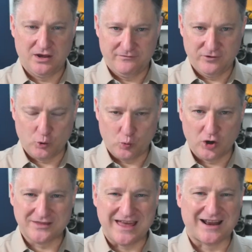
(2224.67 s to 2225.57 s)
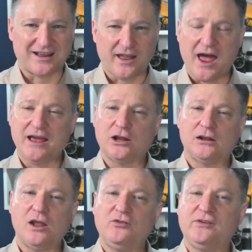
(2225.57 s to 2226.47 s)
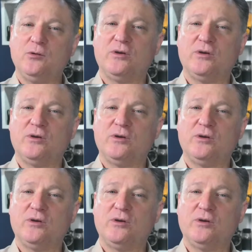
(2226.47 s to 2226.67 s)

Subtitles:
of your work that align closely